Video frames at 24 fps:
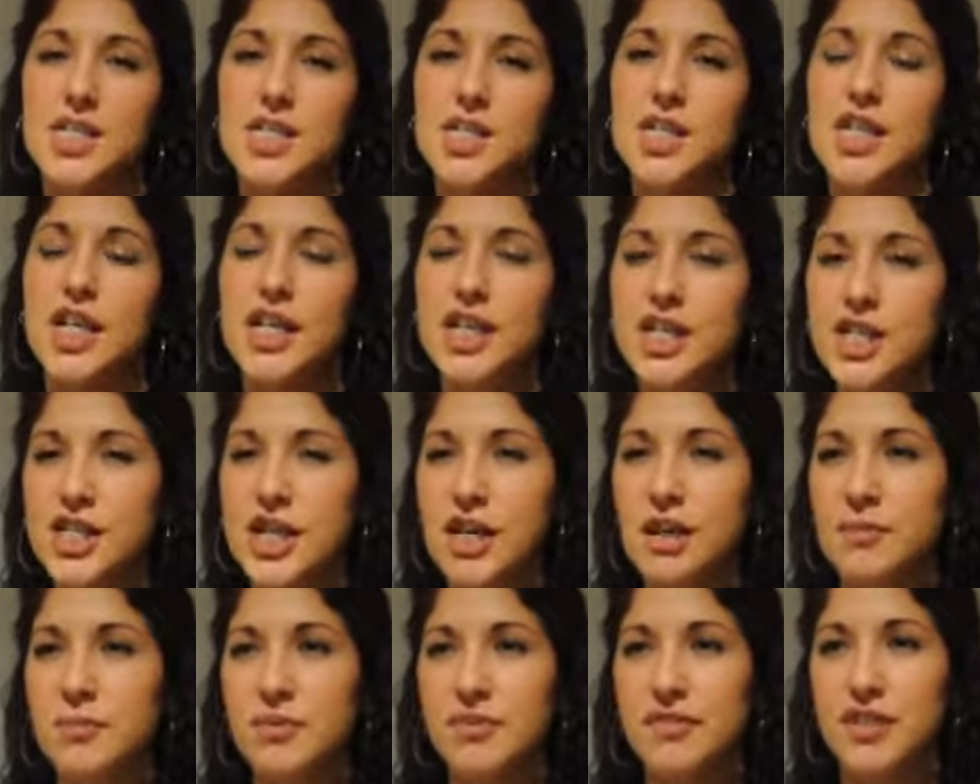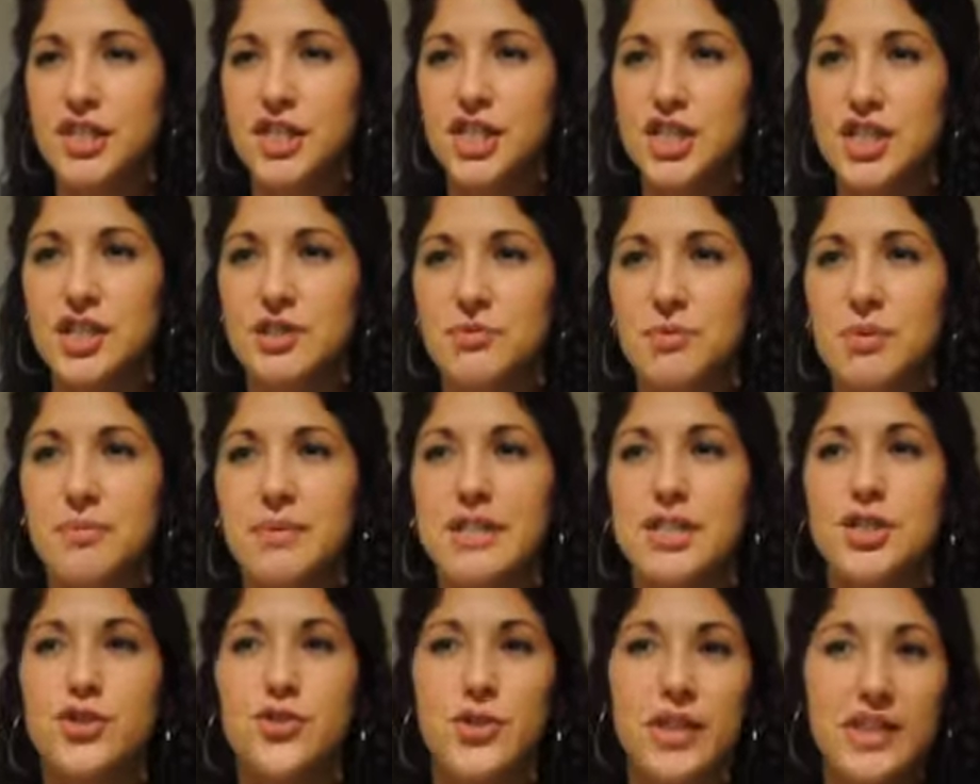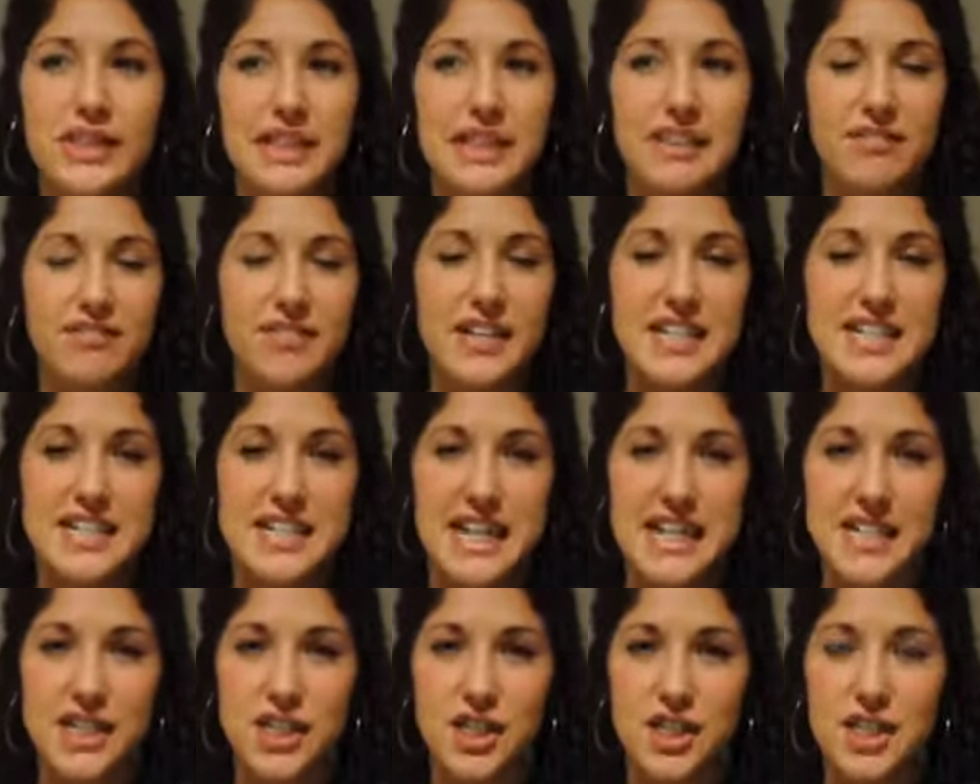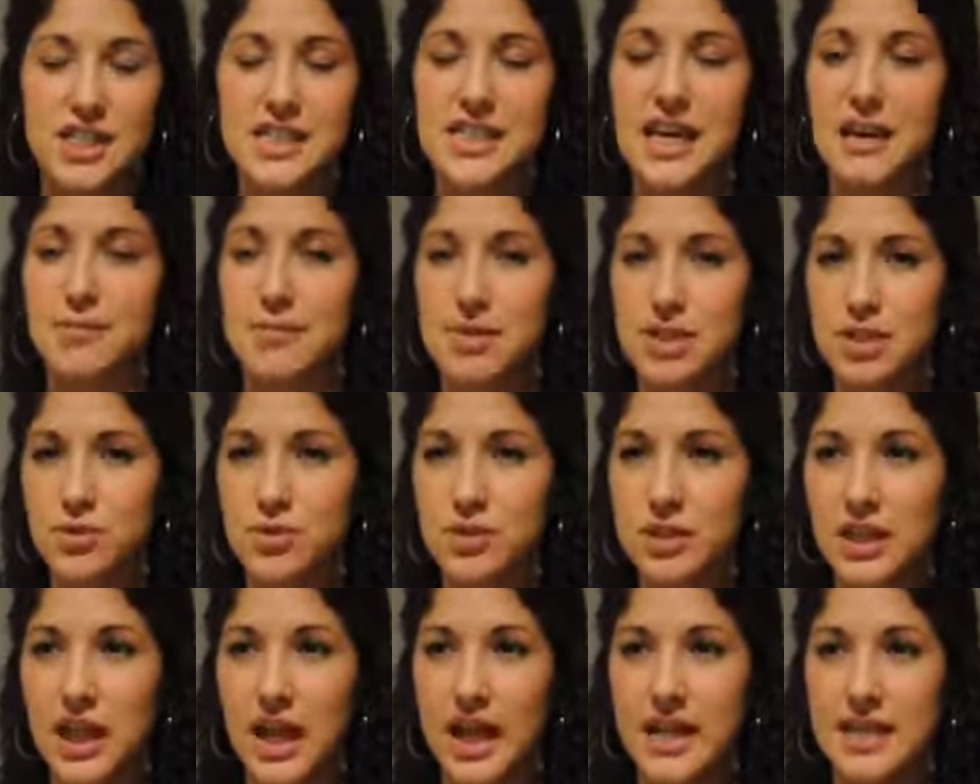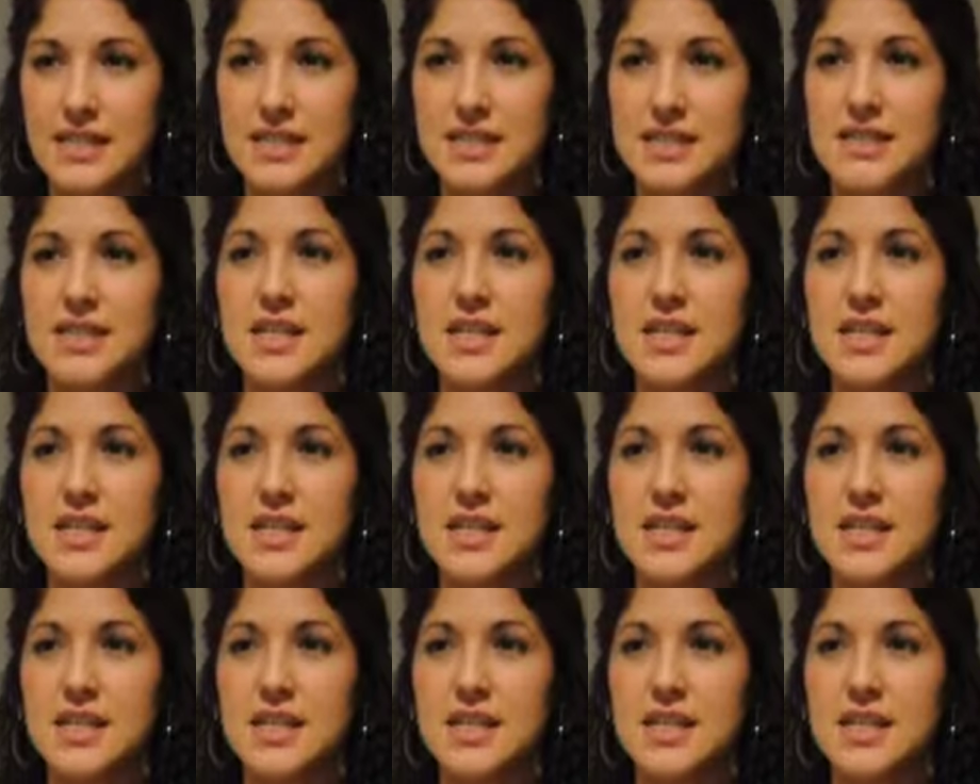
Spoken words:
Tertiary prevention would be treat the infestation, scabies or lice,